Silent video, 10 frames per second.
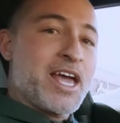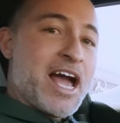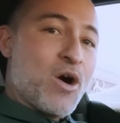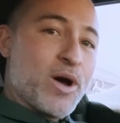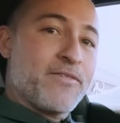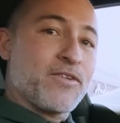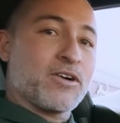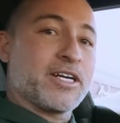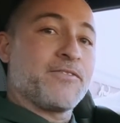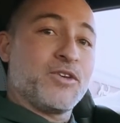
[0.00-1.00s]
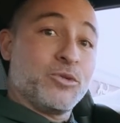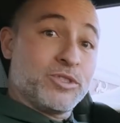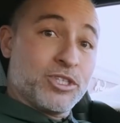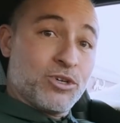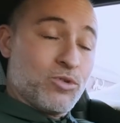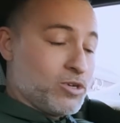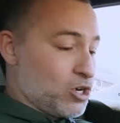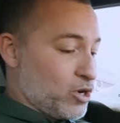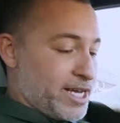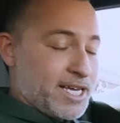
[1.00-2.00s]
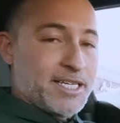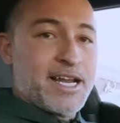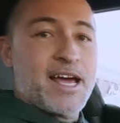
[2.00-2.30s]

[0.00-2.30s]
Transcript: However, if you do, go ahead and